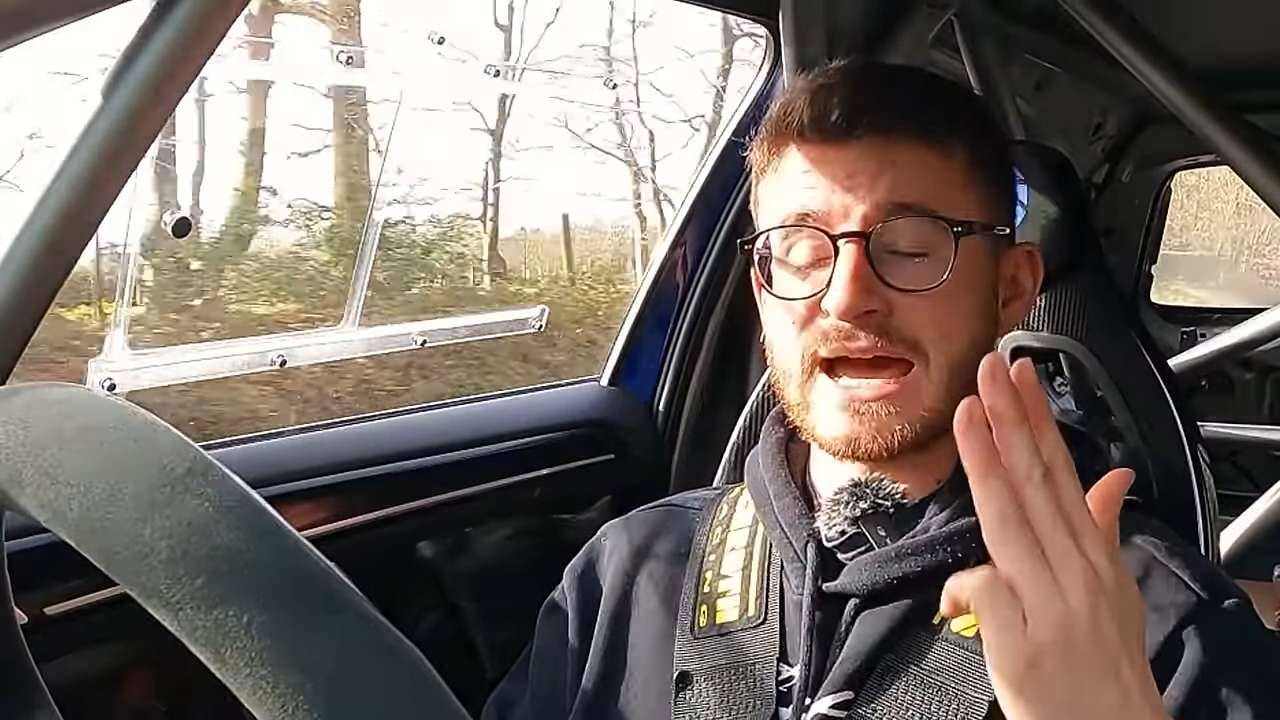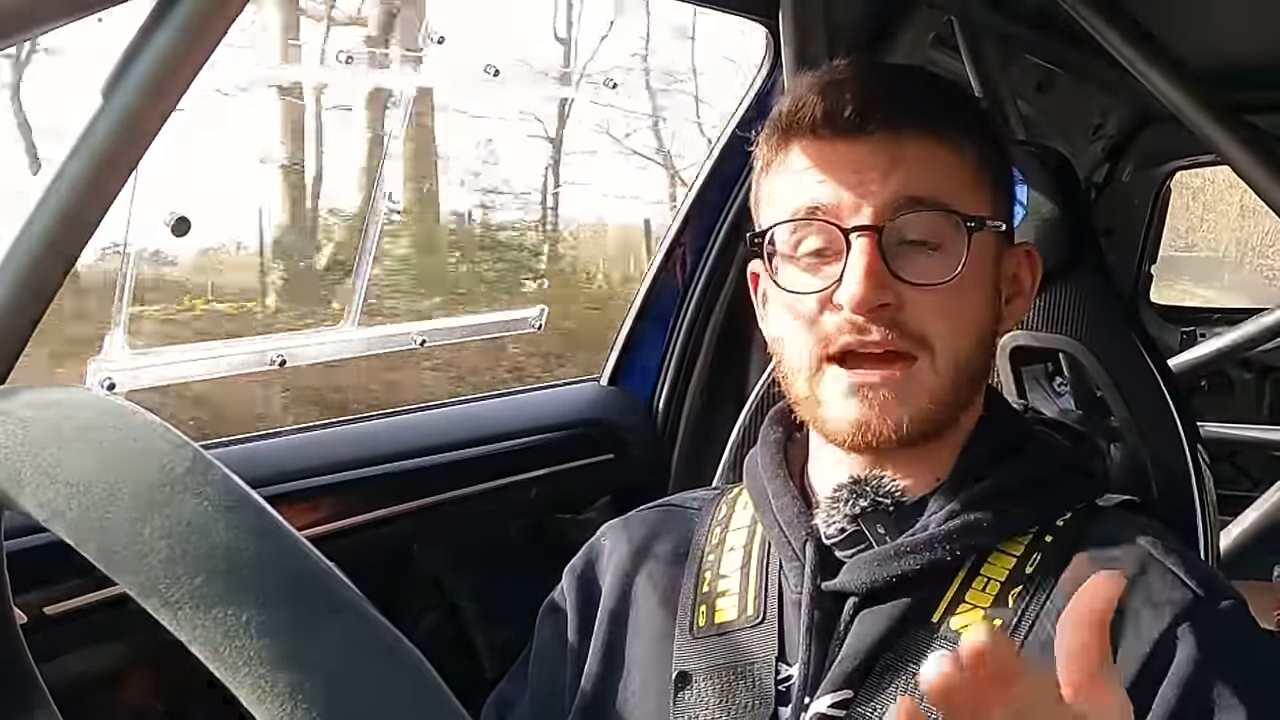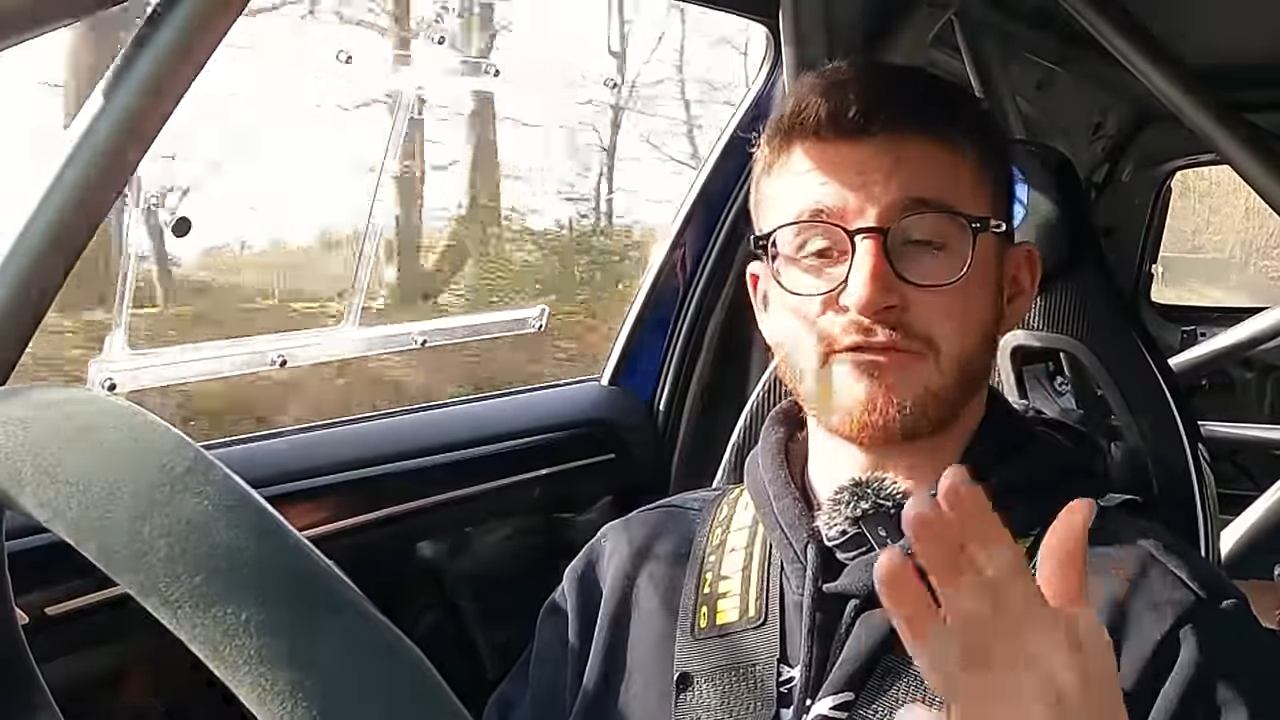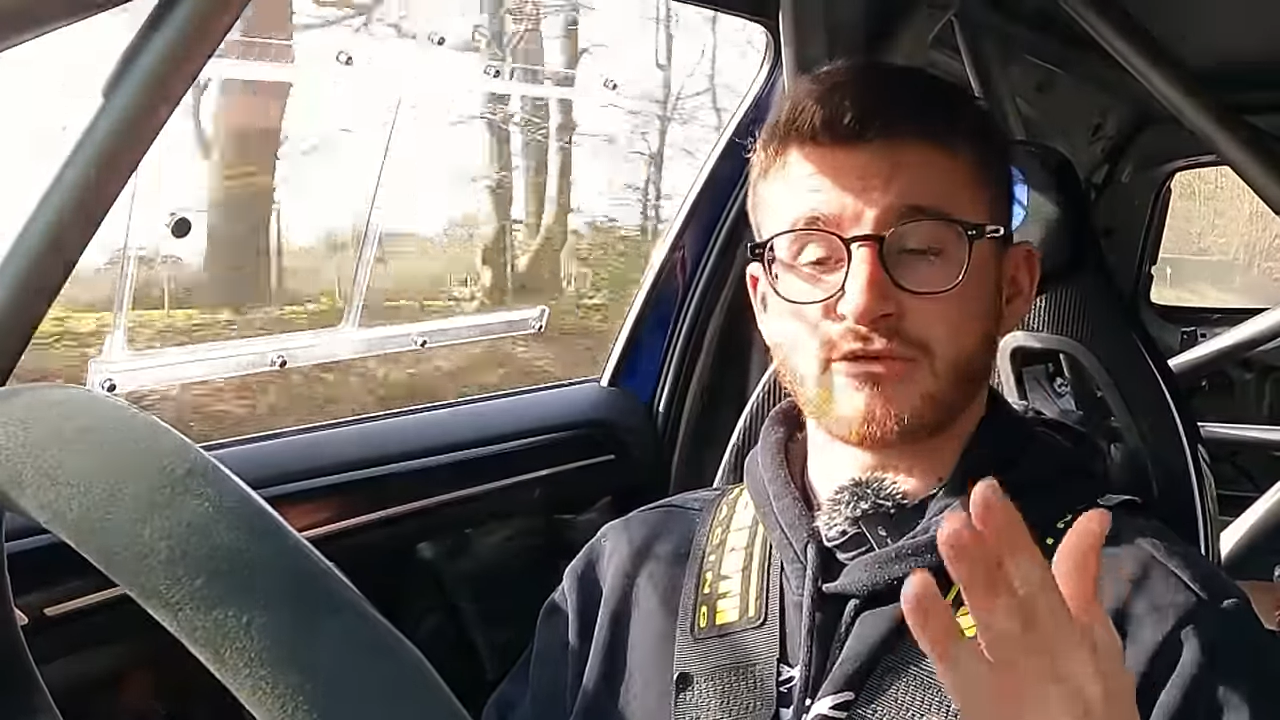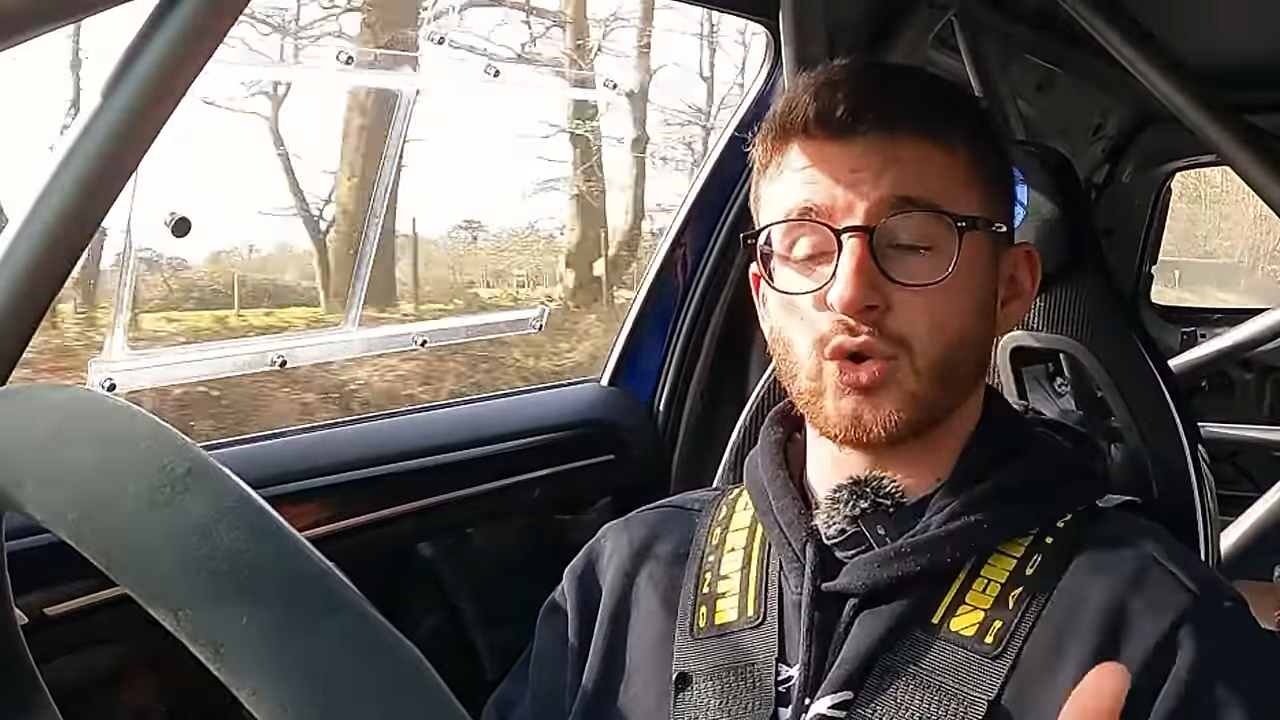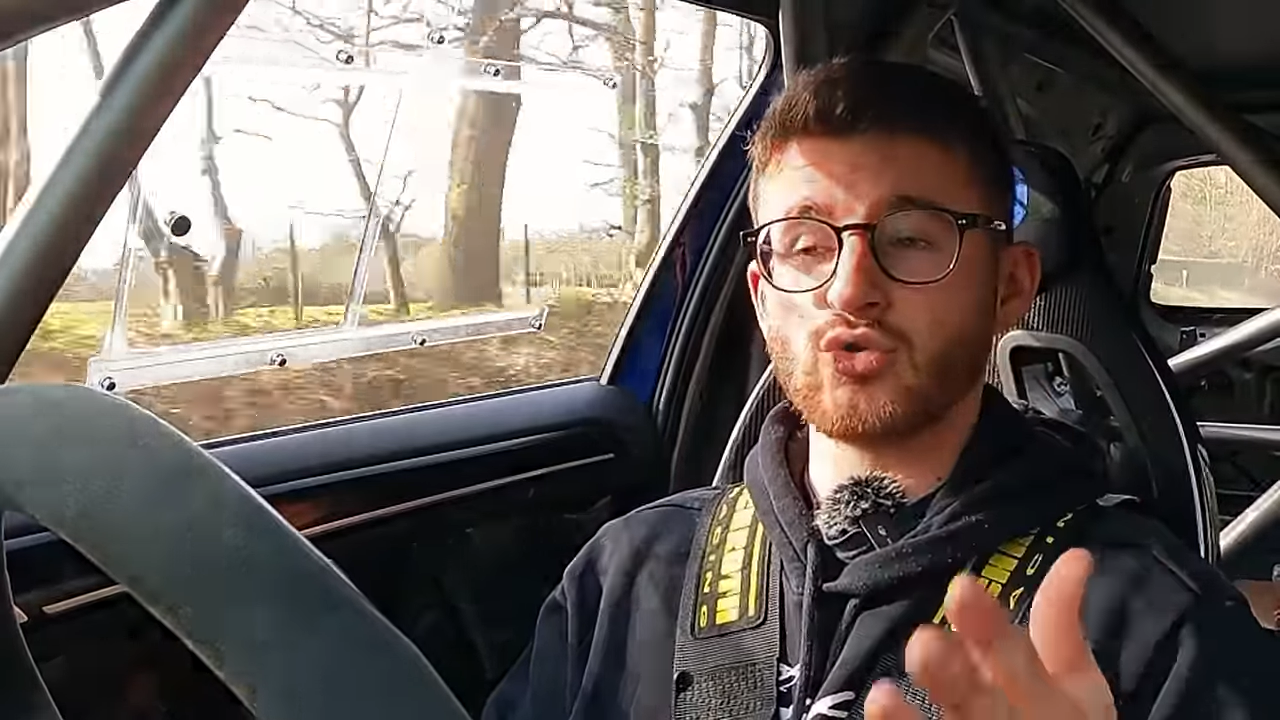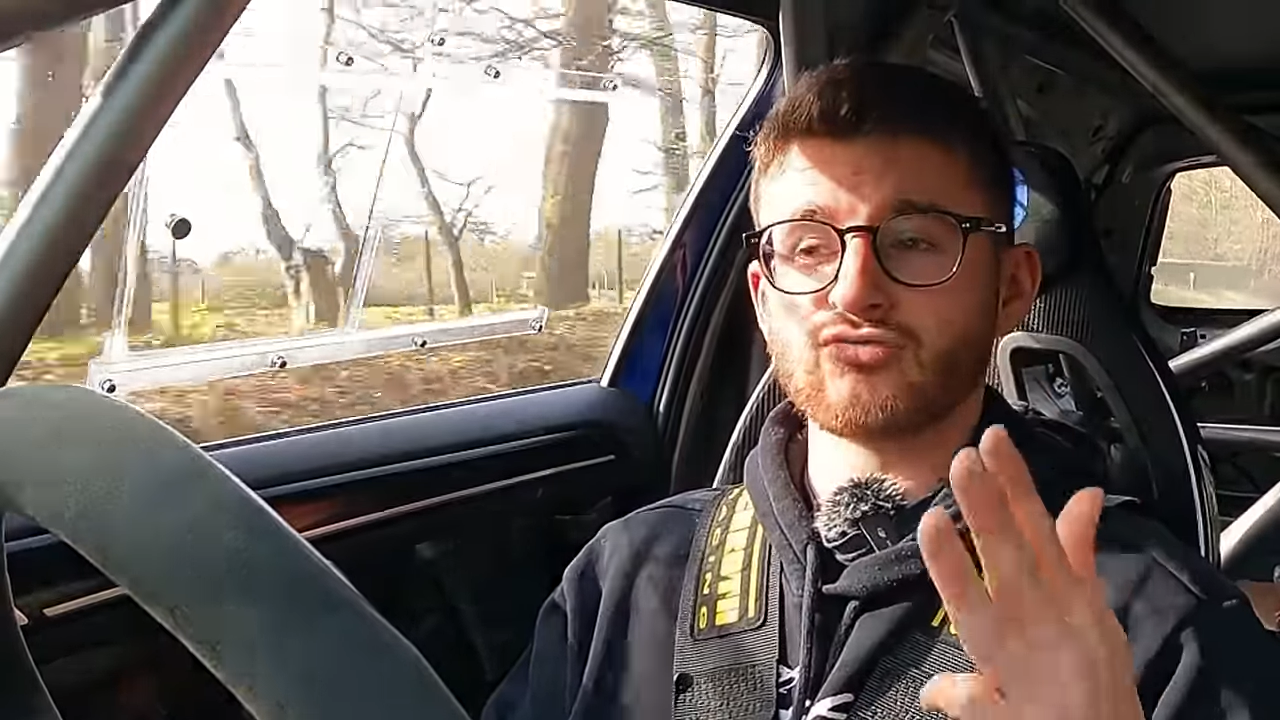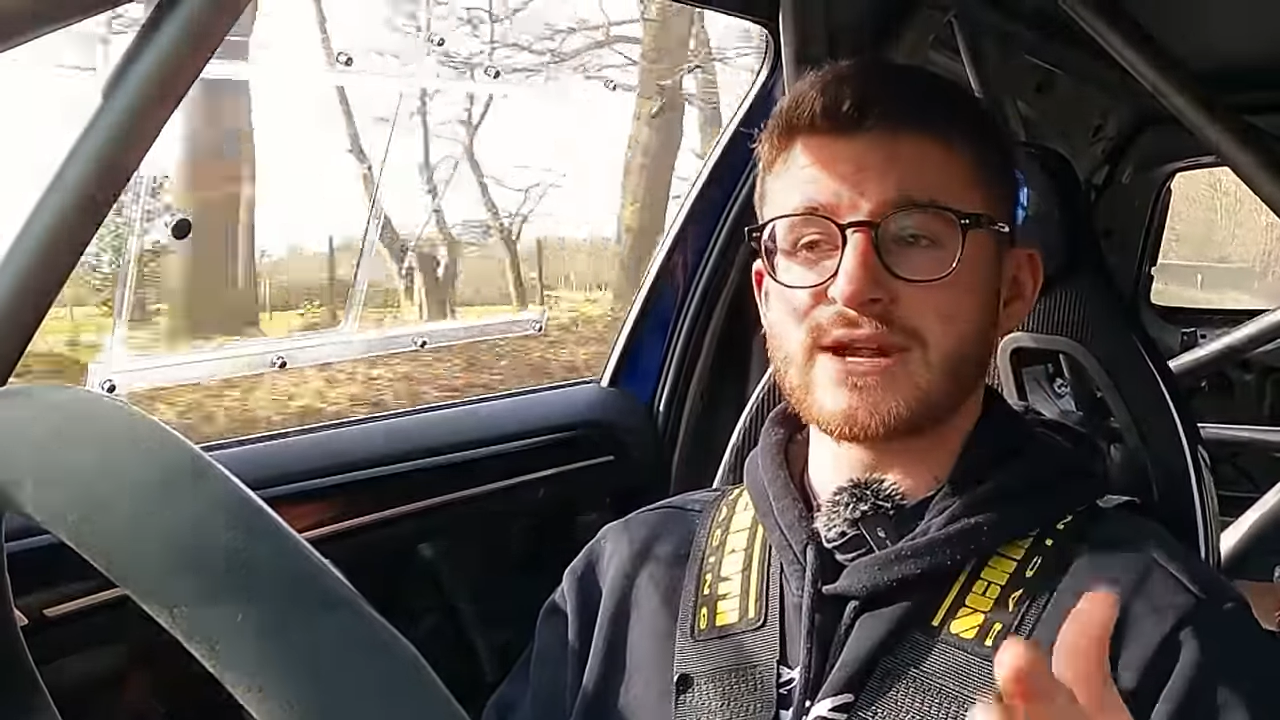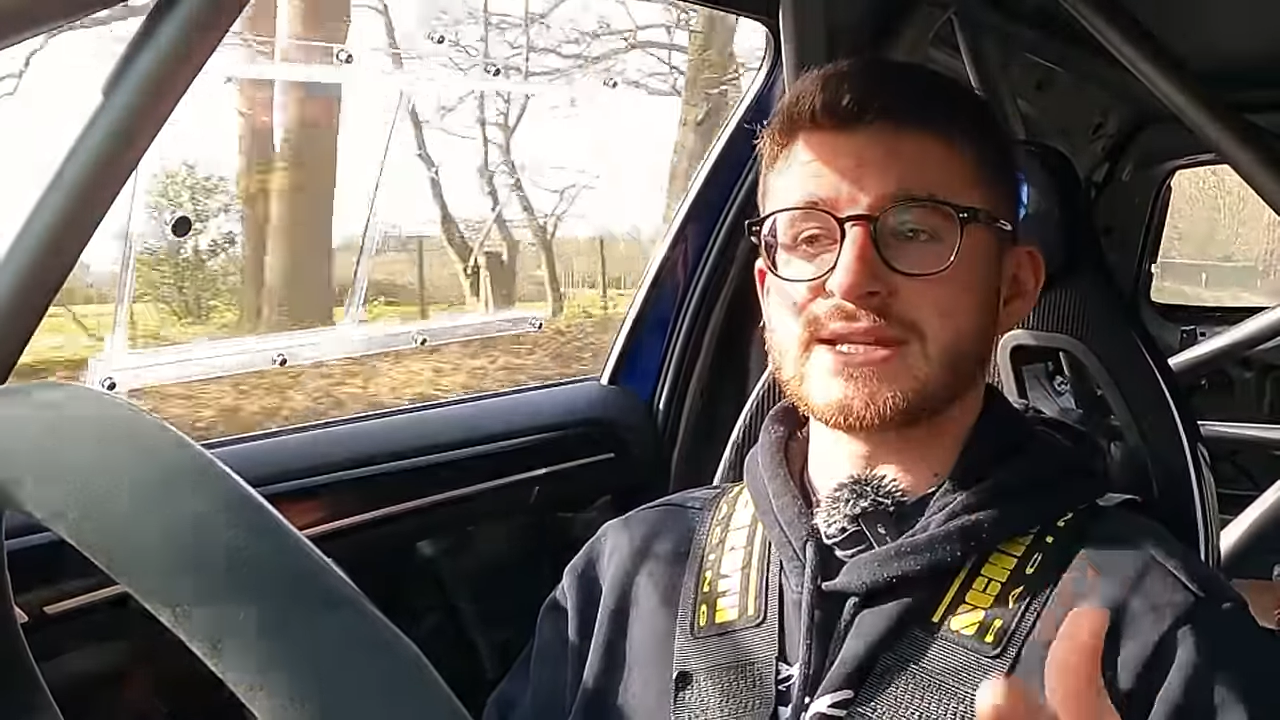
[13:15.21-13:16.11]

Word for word: have all